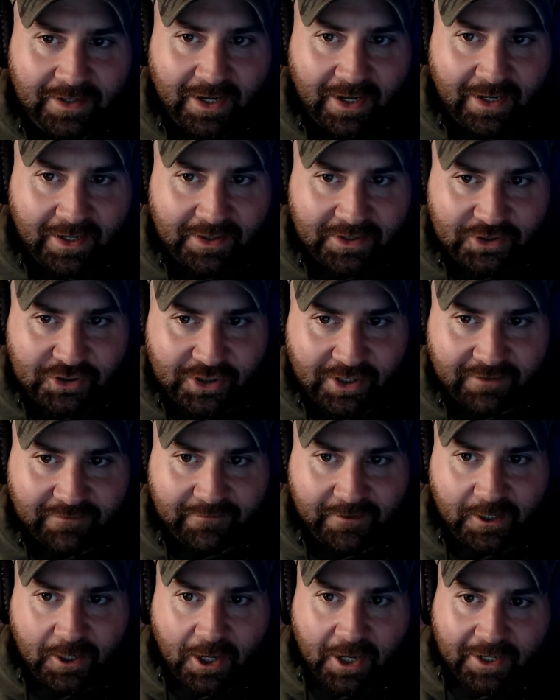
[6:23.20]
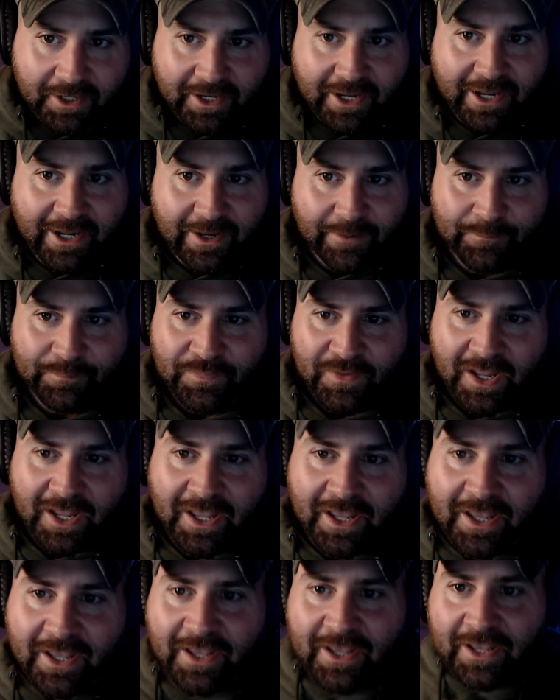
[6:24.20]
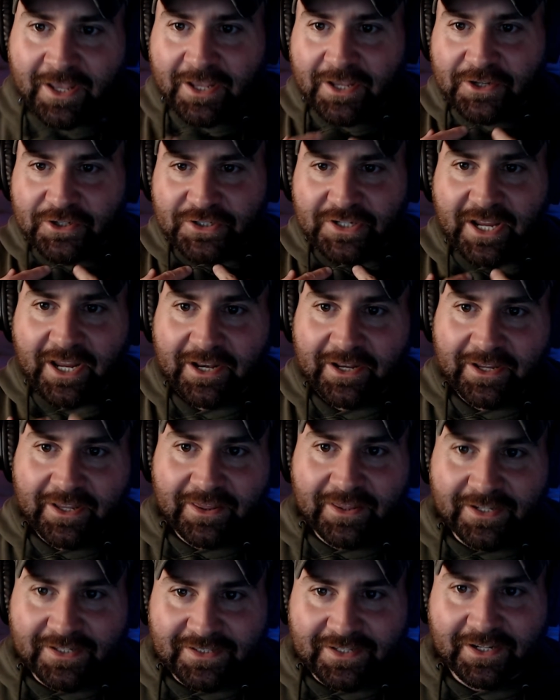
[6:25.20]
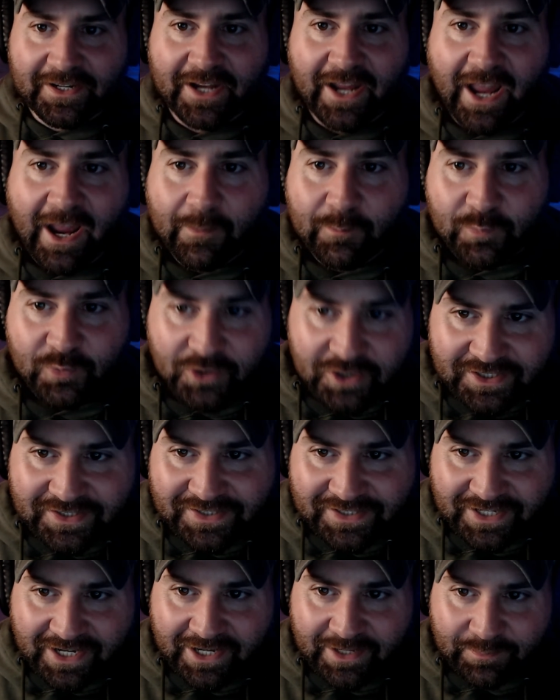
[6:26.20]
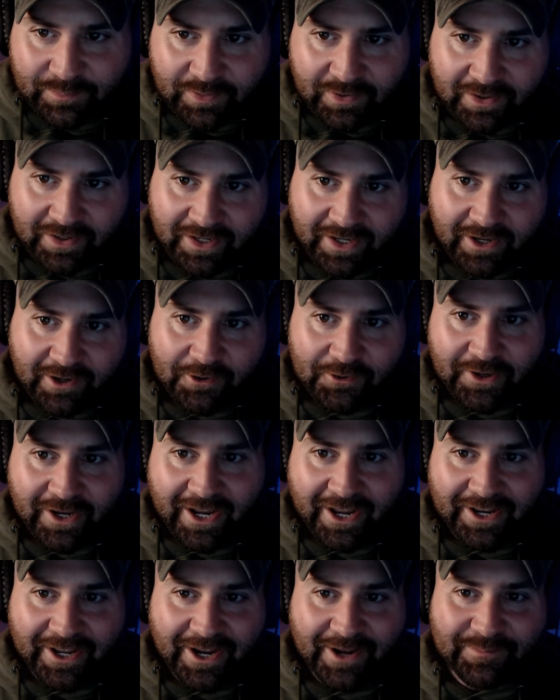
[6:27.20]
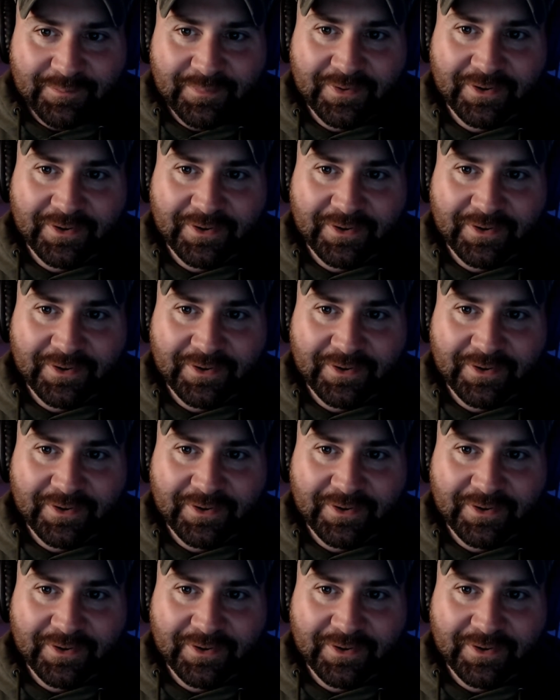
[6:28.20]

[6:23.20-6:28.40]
the sheriff in Nottingham. She's kind of in this like empress type, get up.